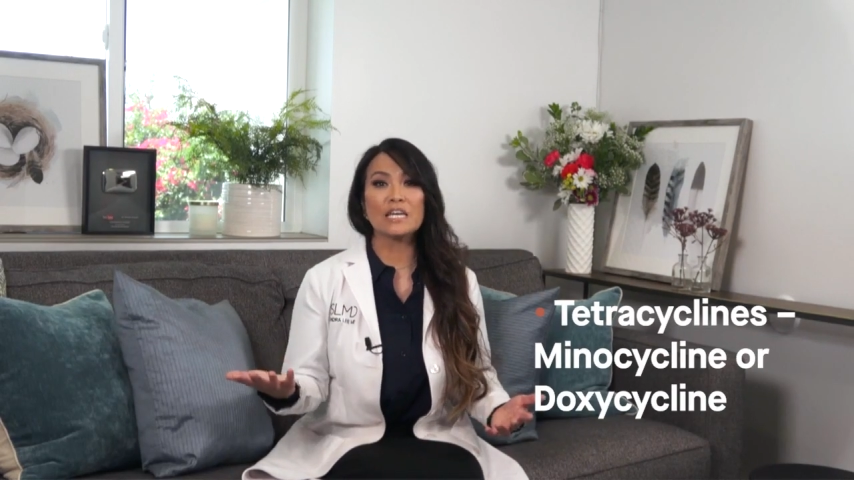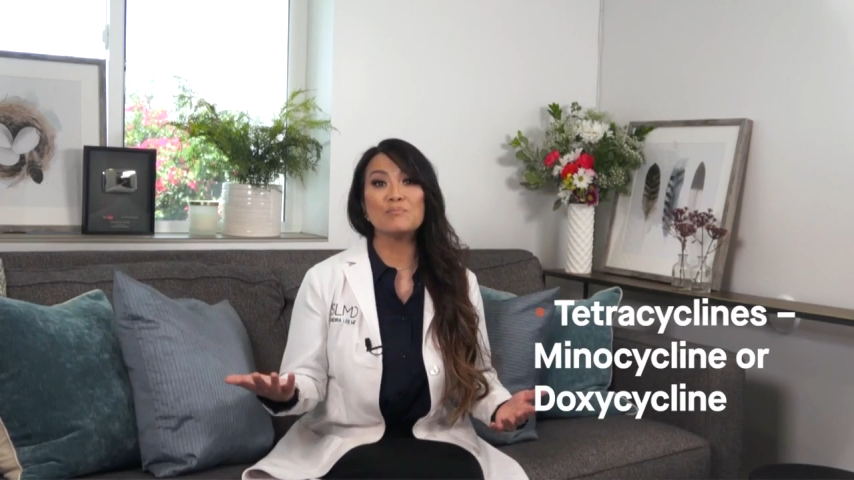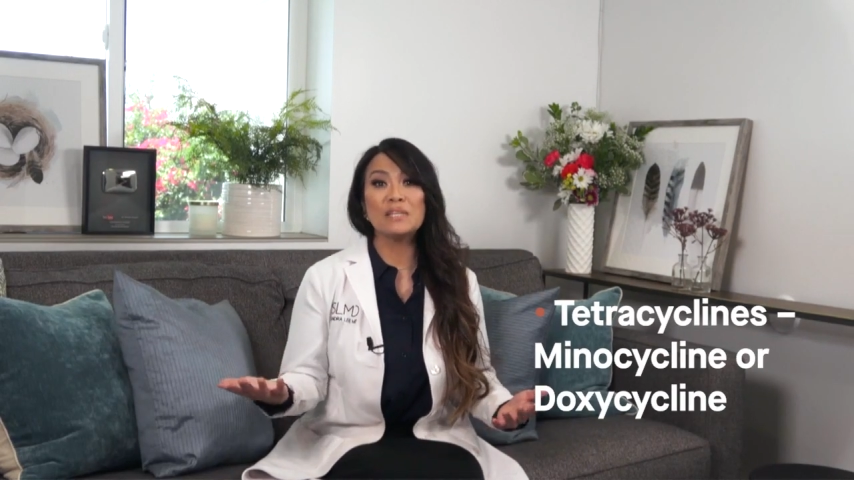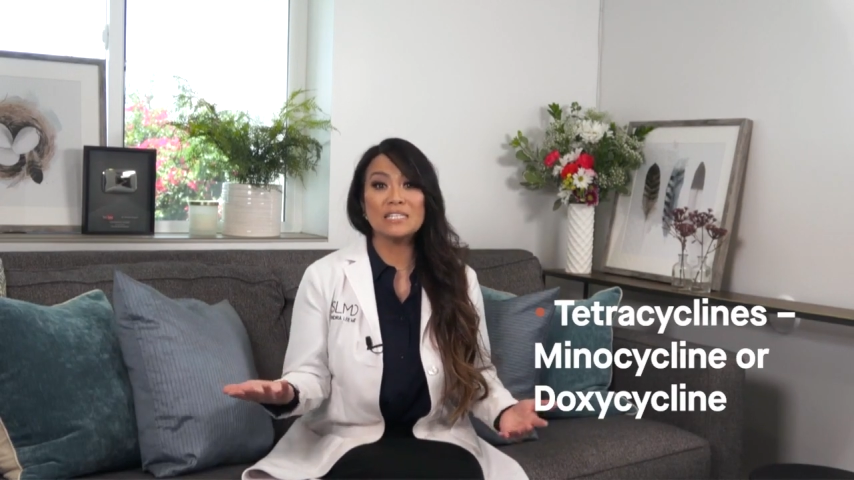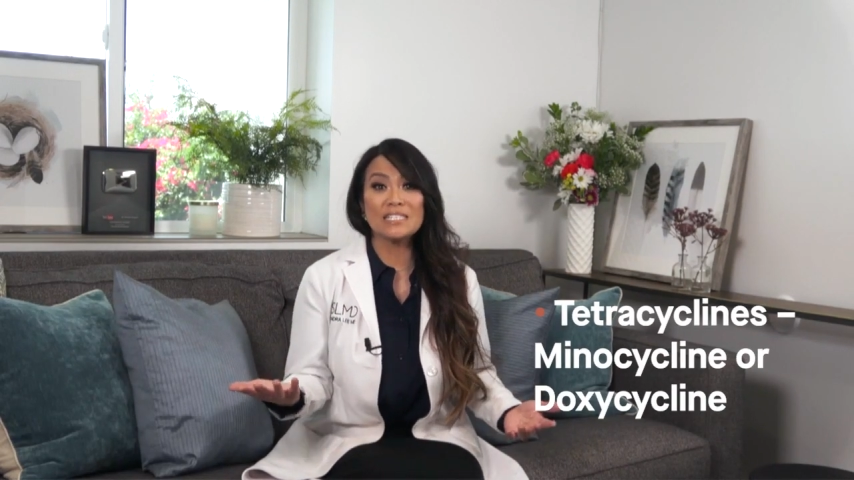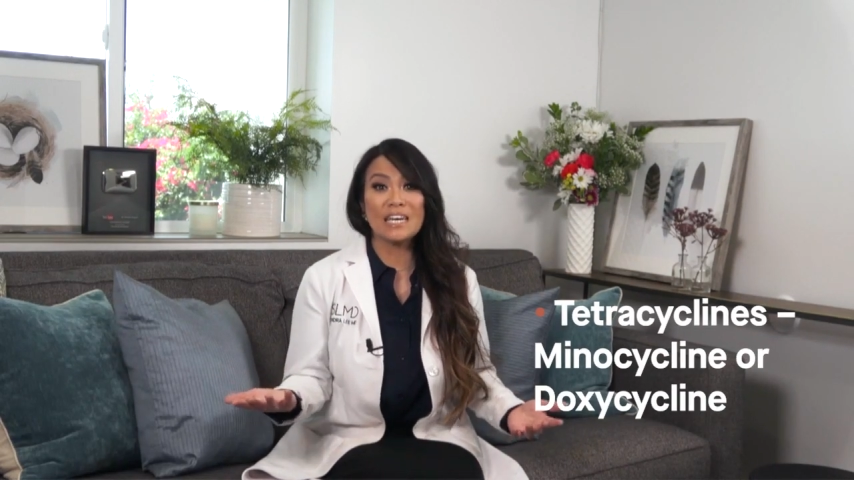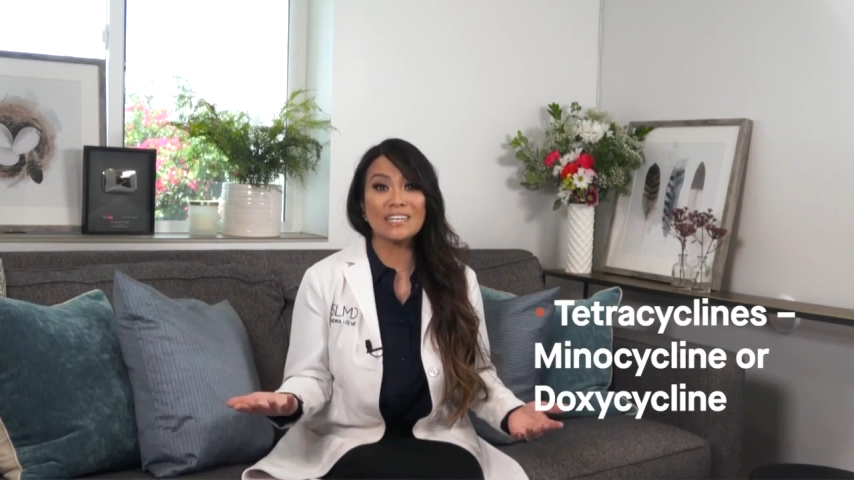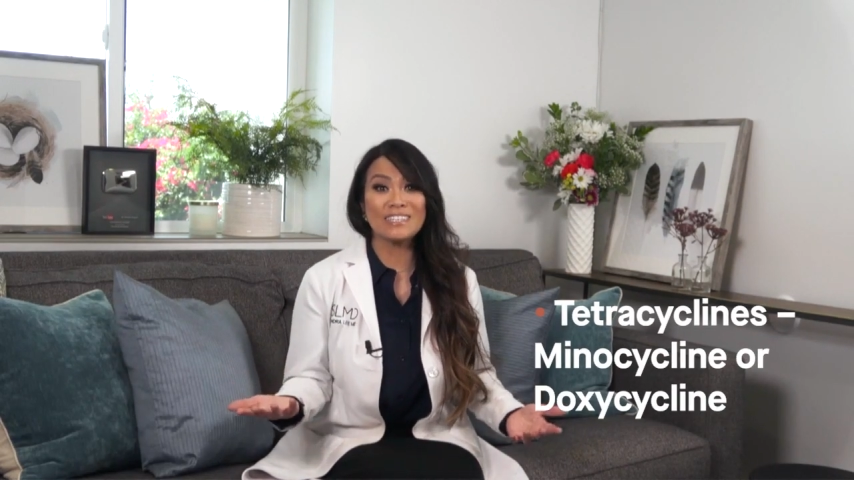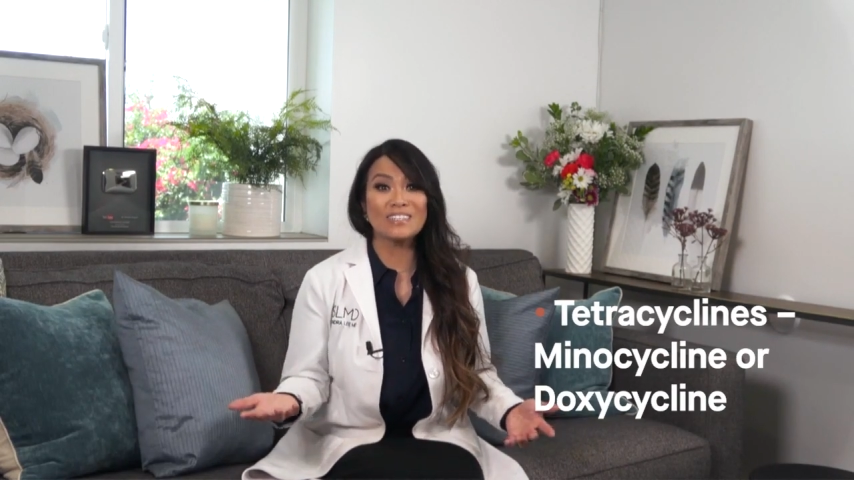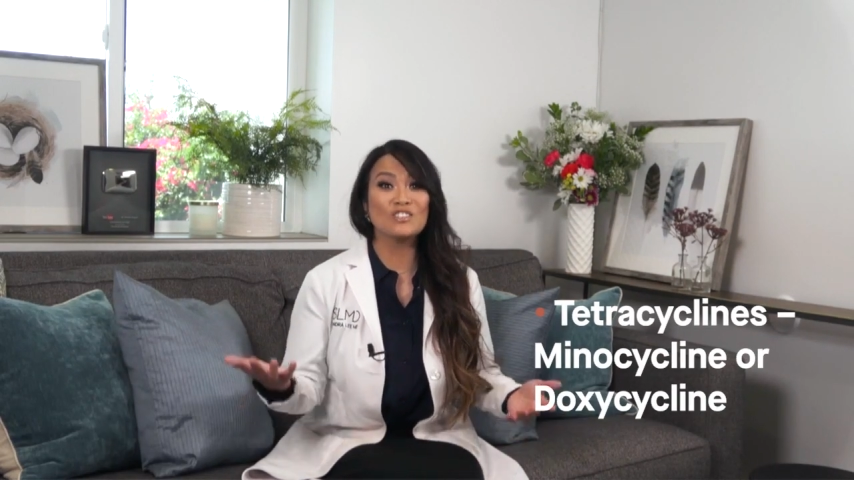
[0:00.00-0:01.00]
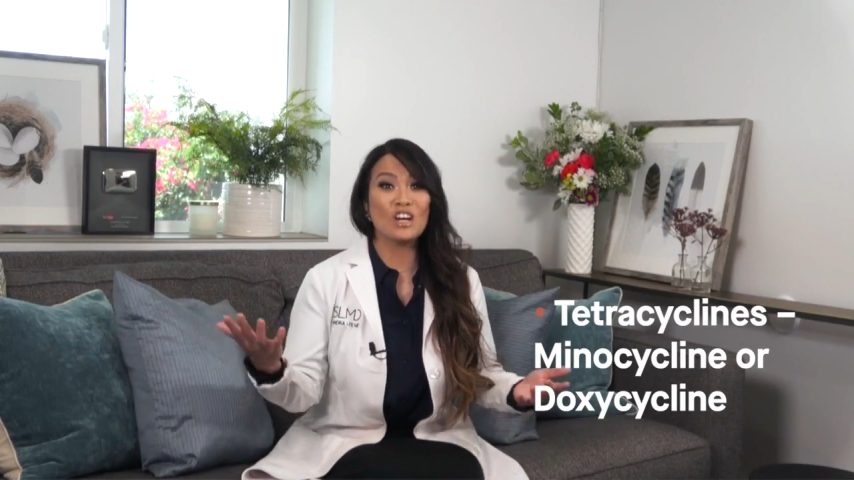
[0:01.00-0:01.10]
like Minocycline or